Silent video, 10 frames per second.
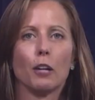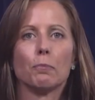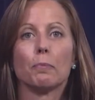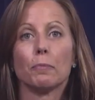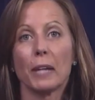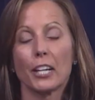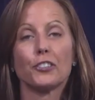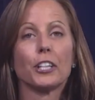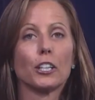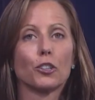
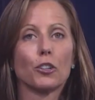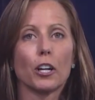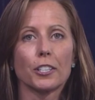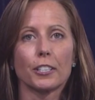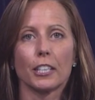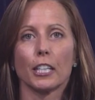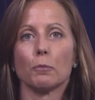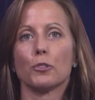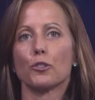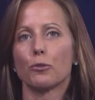managing across
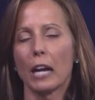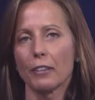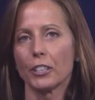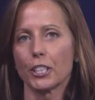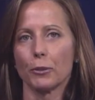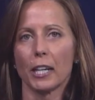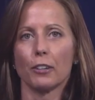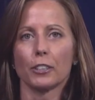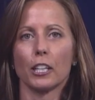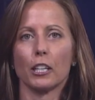teams, driving to an
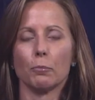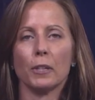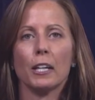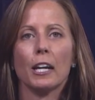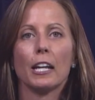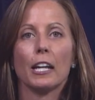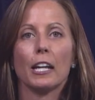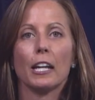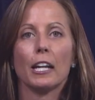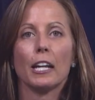outcome,
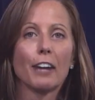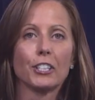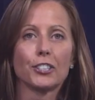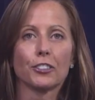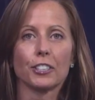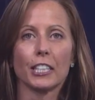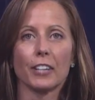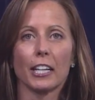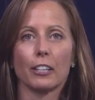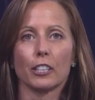not having certainty of
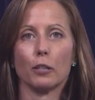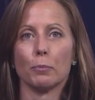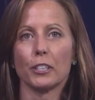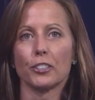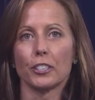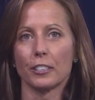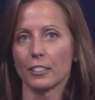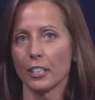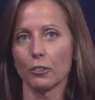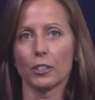that outcome, but just,
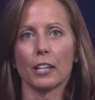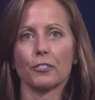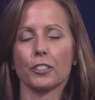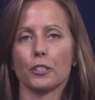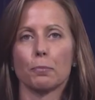kind of just